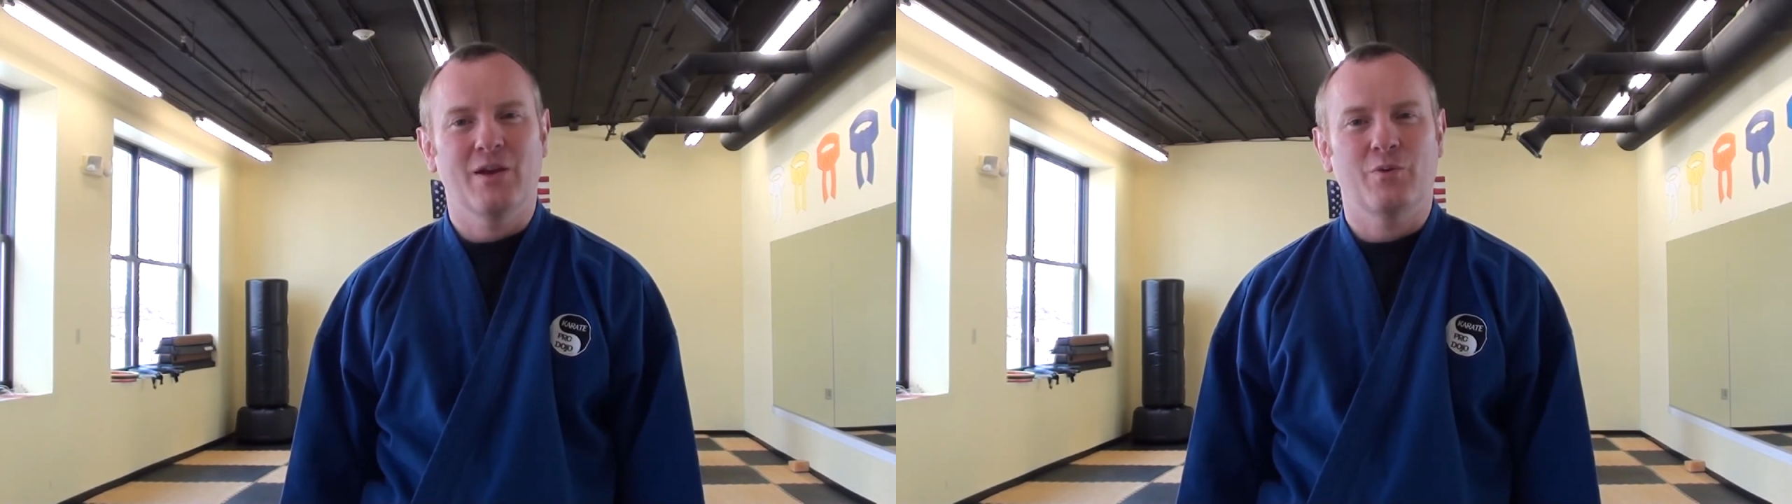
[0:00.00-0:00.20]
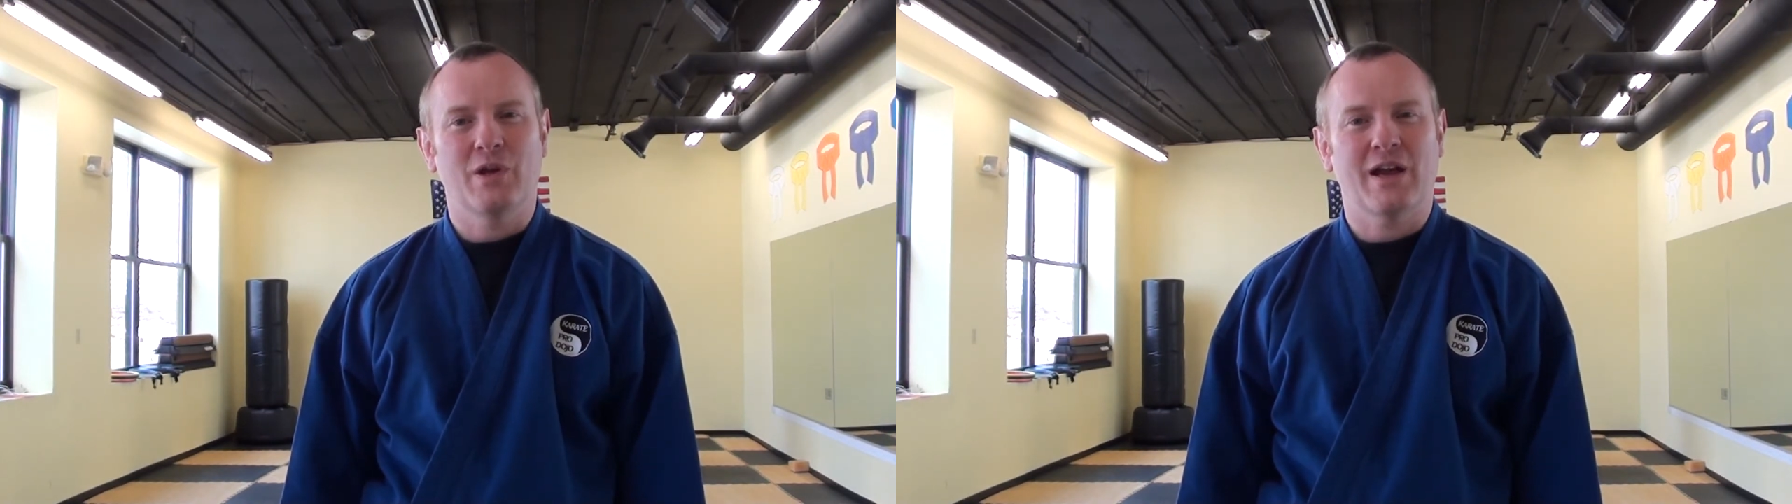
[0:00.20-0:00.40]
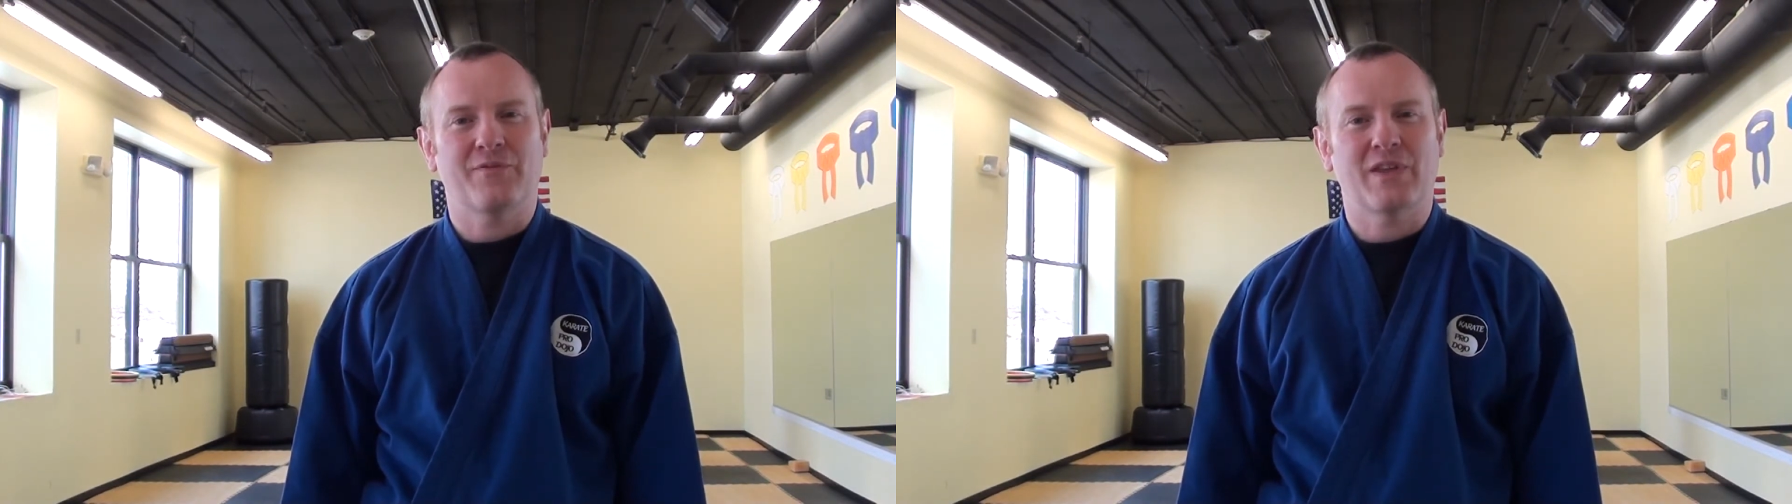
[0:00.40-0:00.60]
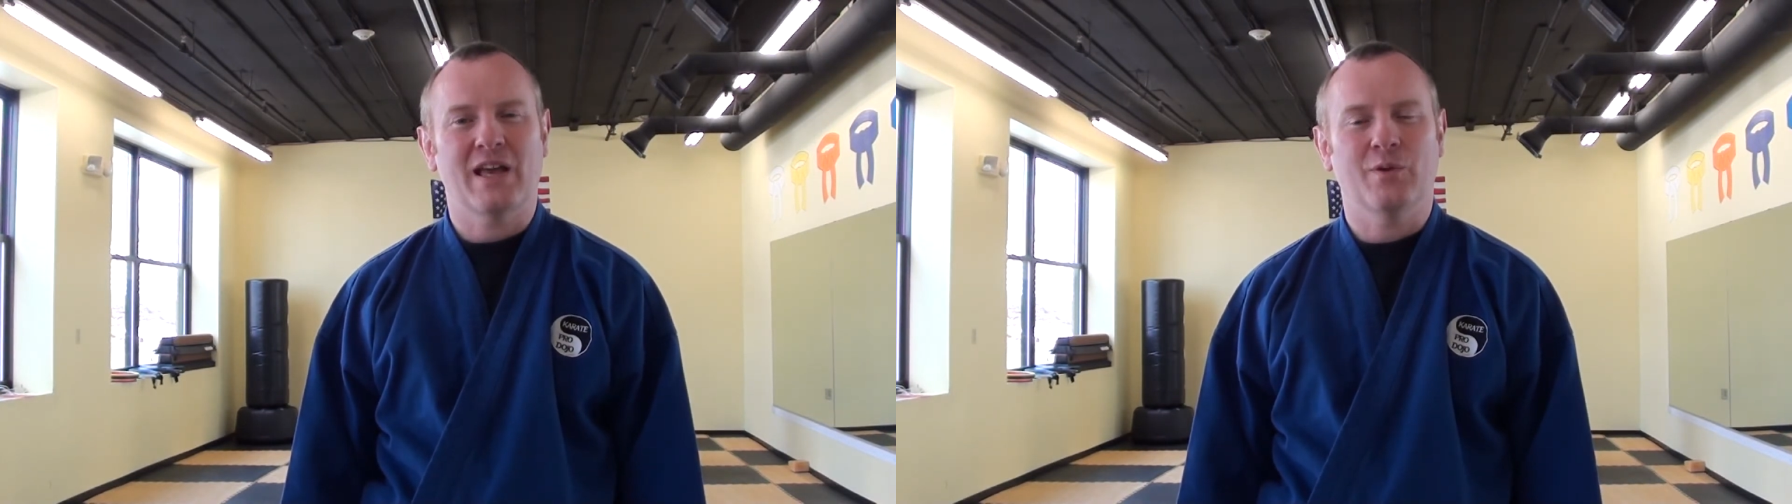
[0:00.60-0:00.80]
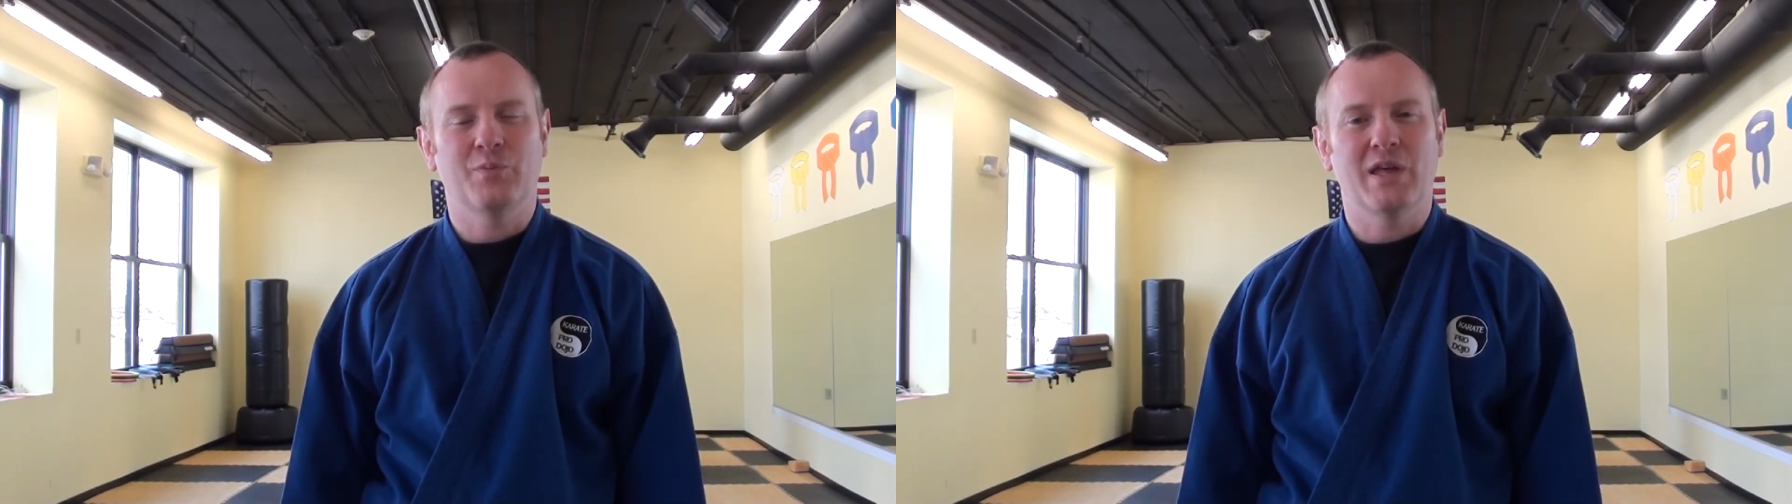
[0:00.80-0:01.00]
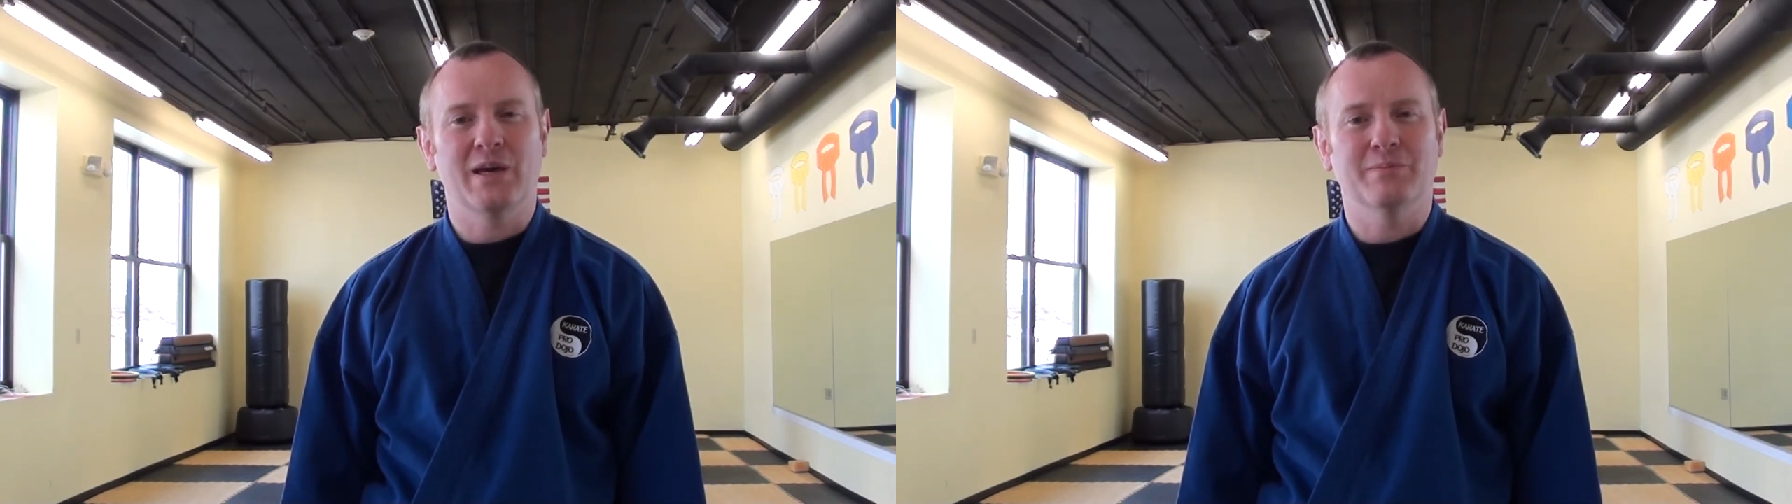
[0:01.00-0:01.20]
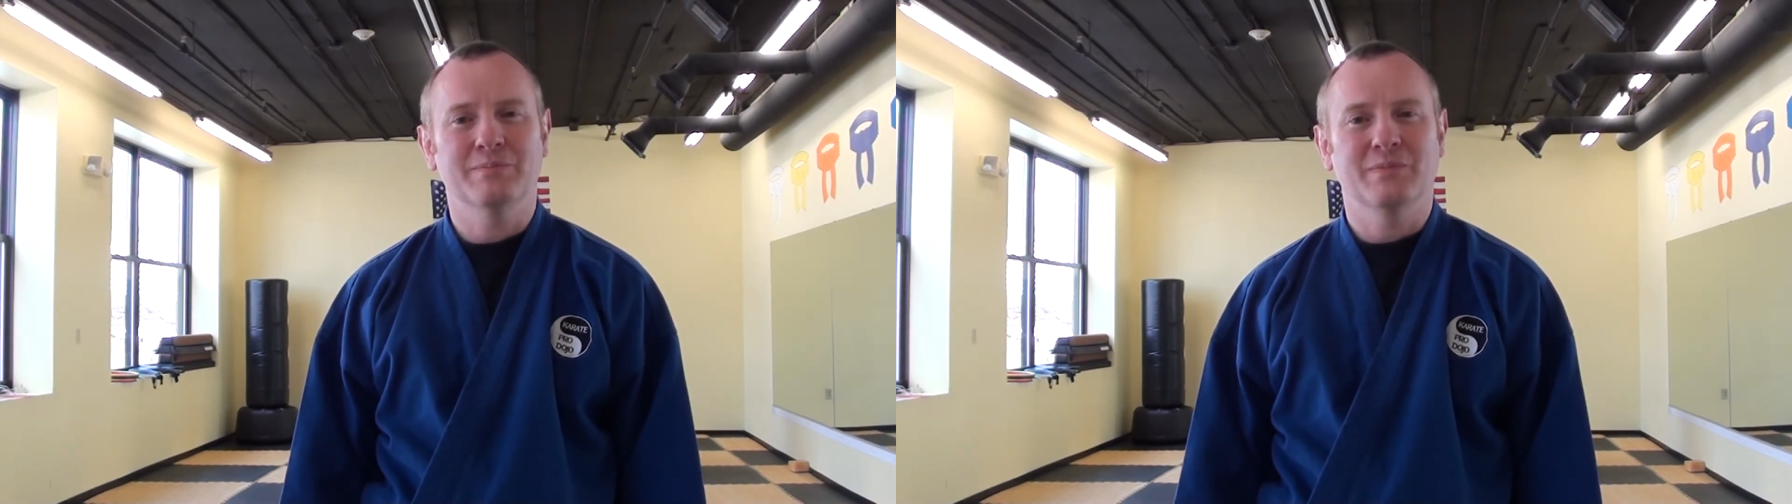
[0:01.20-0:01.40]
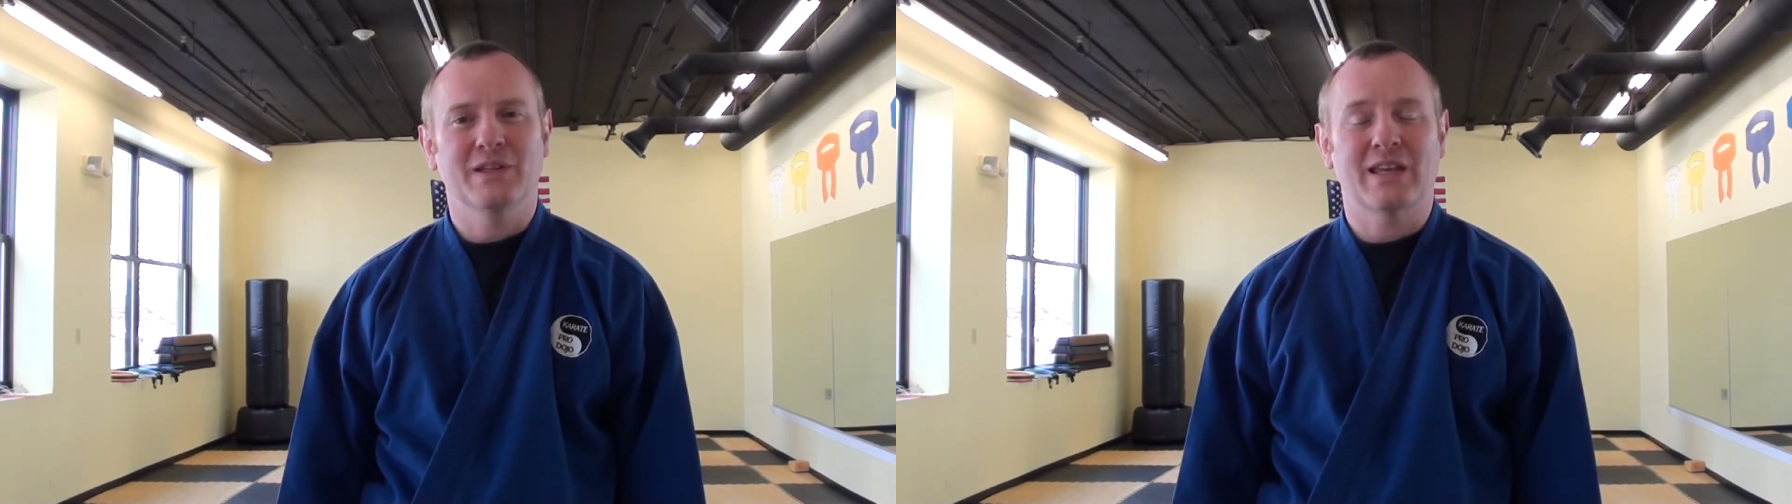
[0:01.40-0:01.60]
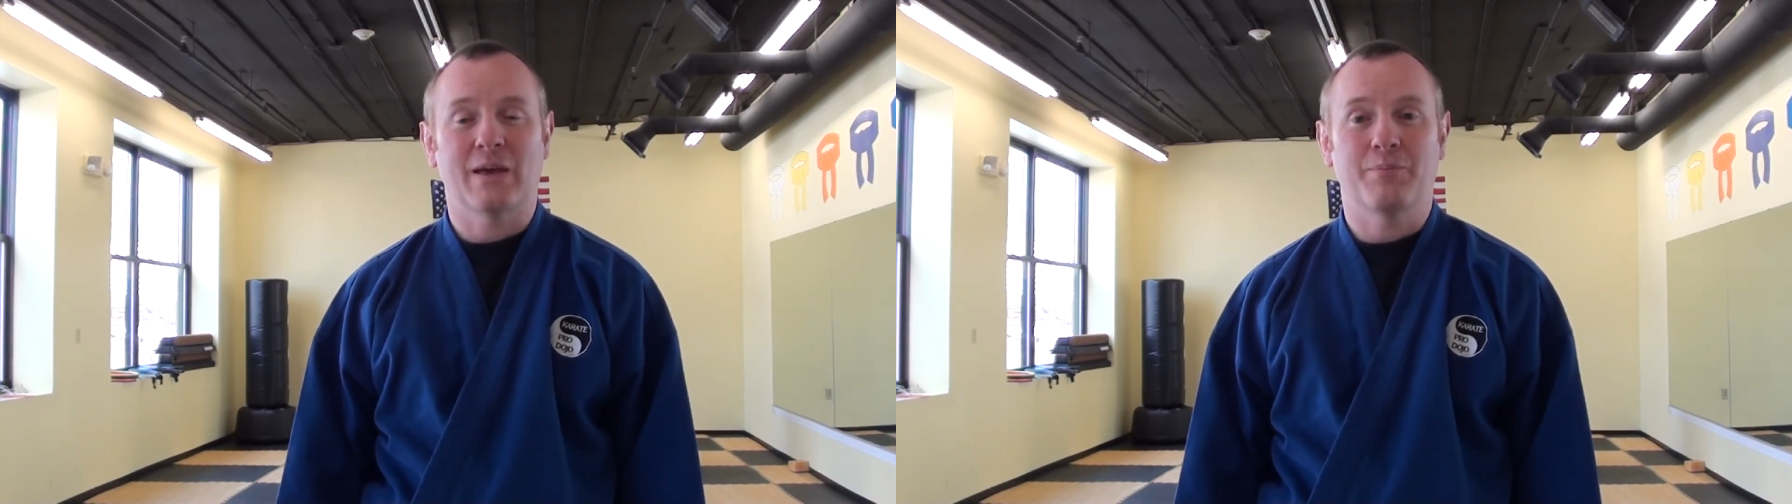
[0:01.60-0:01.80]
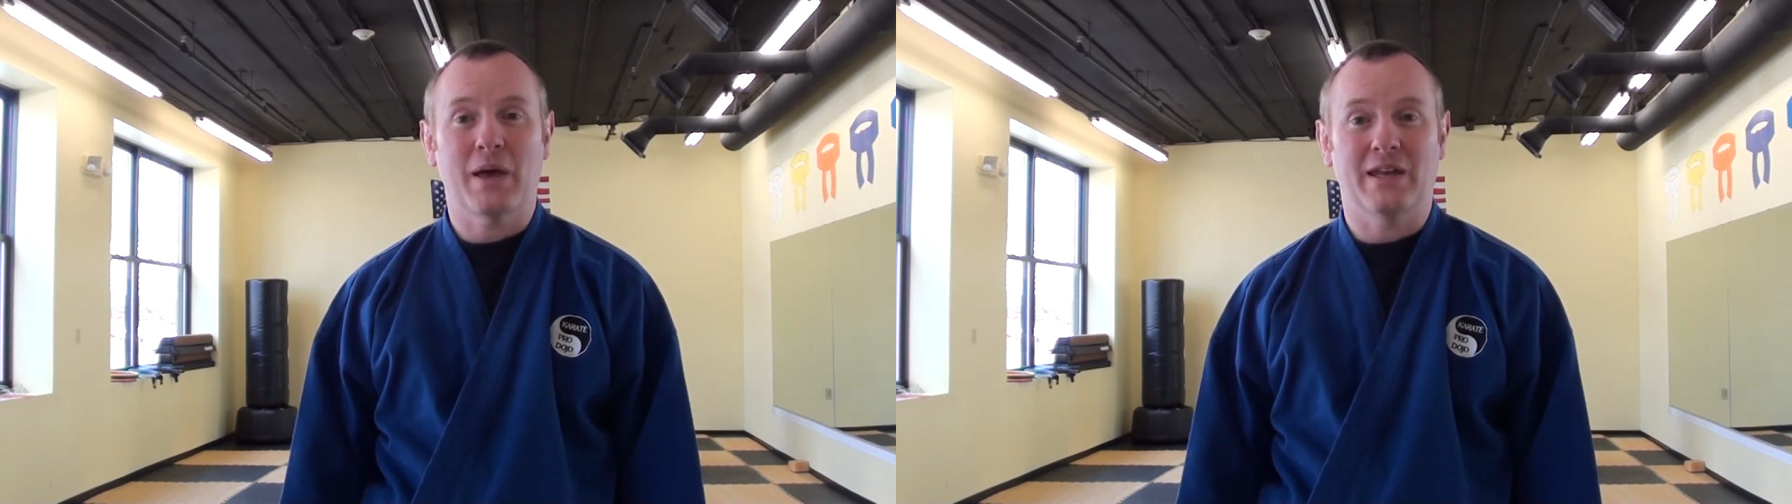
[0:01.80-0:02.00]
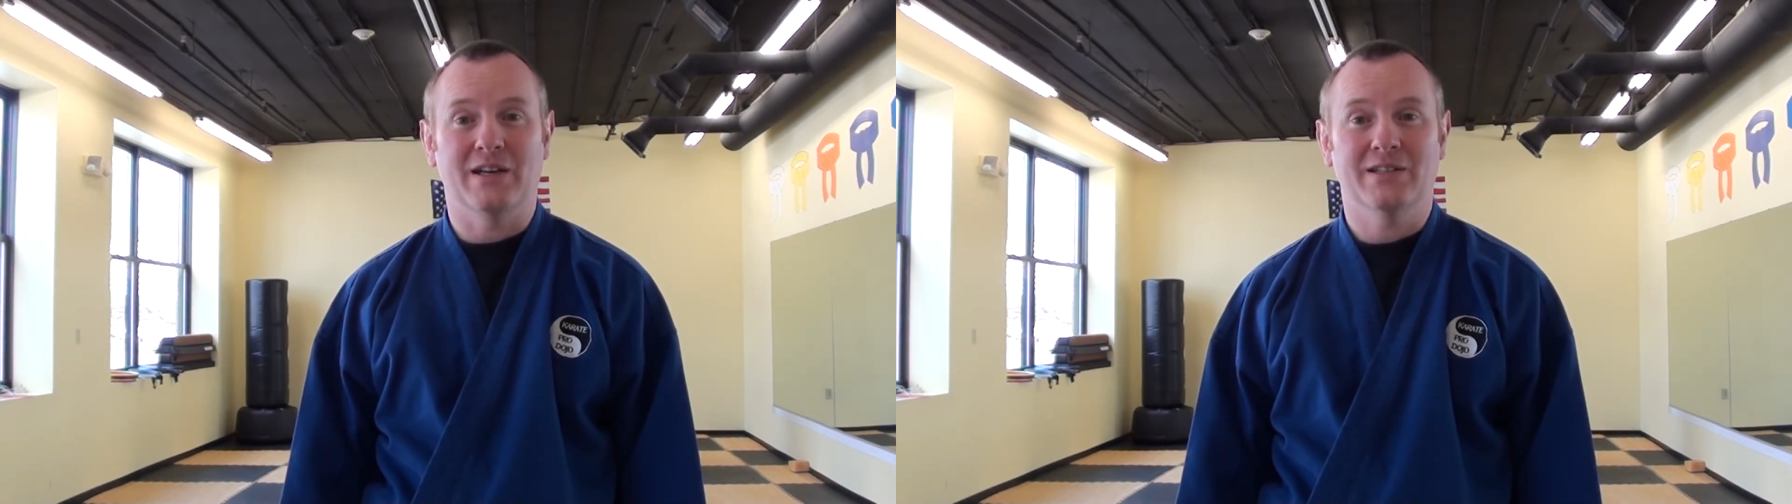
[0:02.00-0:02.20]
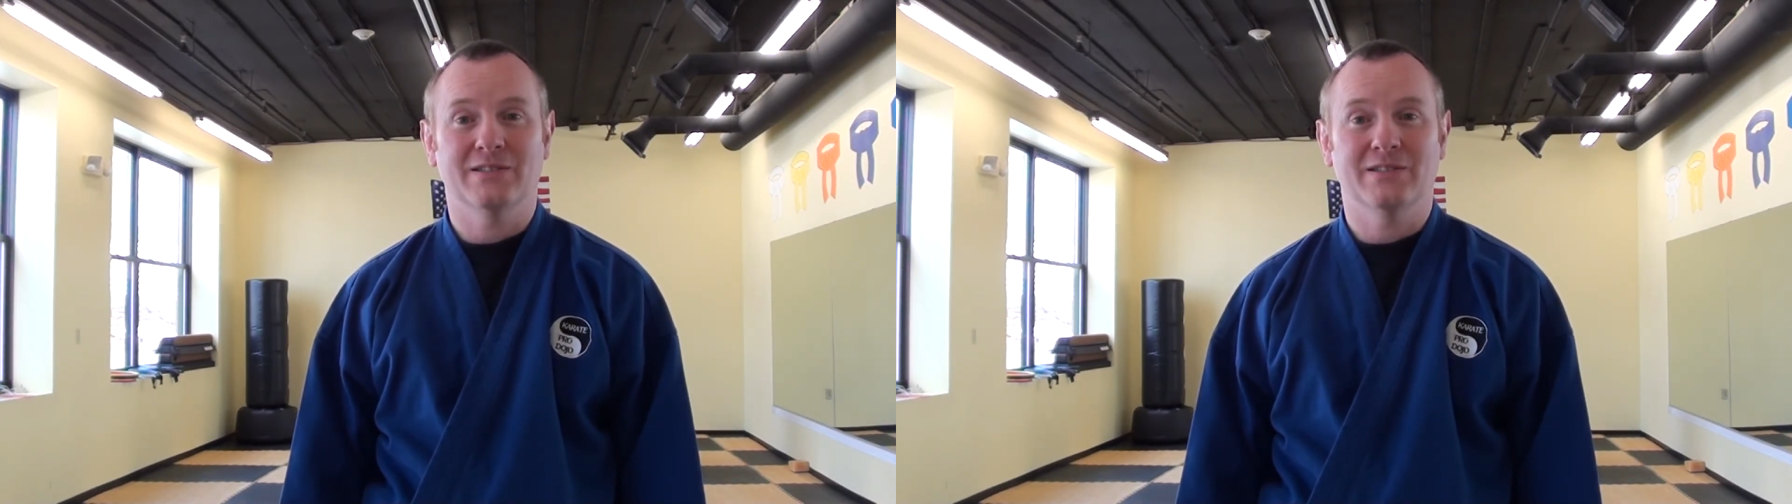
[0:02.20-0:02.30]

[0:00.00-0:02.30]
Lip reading: We have to help them get better.